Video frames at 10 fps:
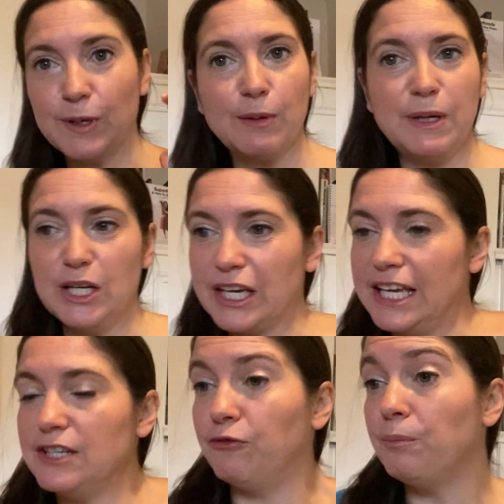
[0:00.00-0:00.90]
We're going to be looking
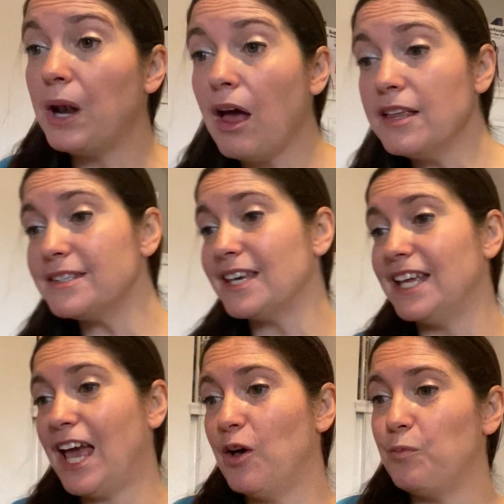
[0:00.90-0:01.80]
at different plants that
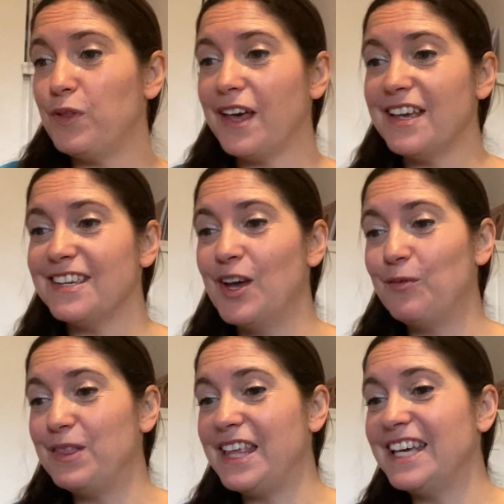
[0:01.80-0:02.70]
can help
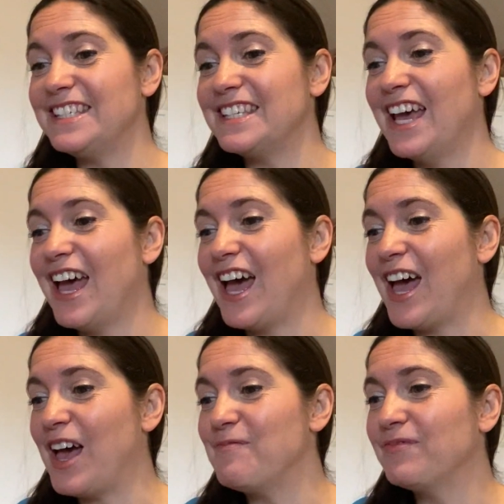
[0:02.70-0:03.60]
with this,
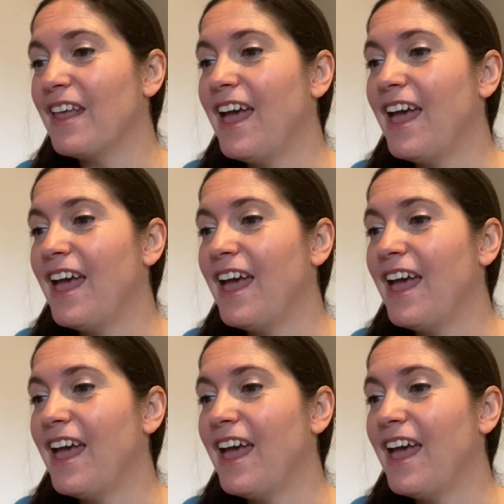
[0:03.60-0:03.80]
and